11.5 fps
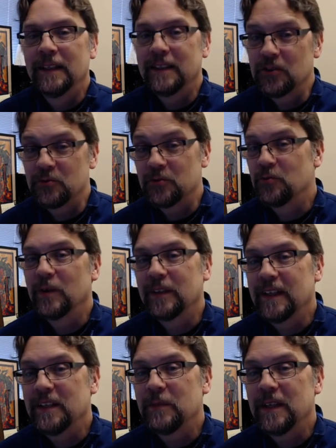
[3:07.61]
This was
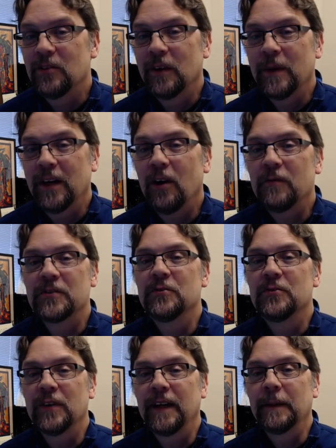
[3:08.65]
drilled into me during my officer
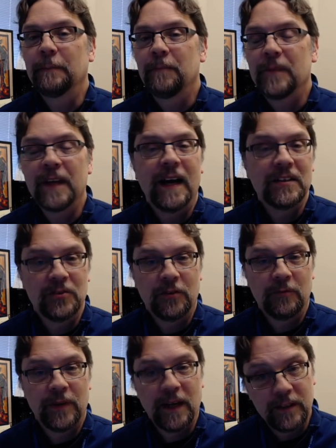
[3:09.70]
training. I
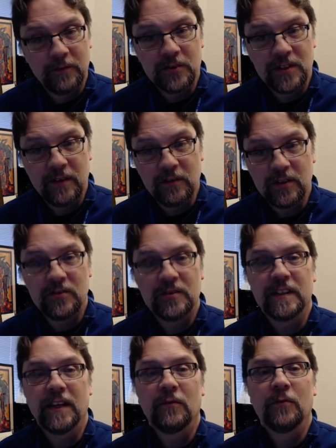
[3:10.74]
served proudly for seven years
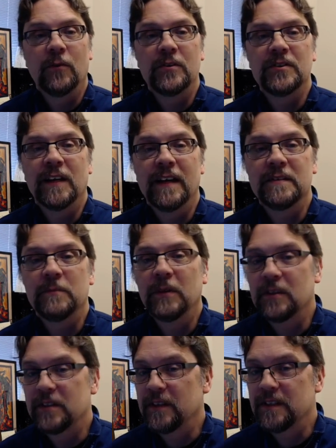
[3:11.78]
in the Air Force as a
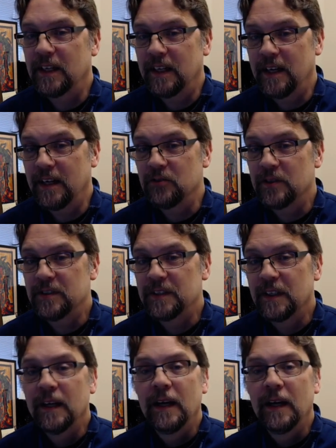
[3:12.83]
military psychiatrist.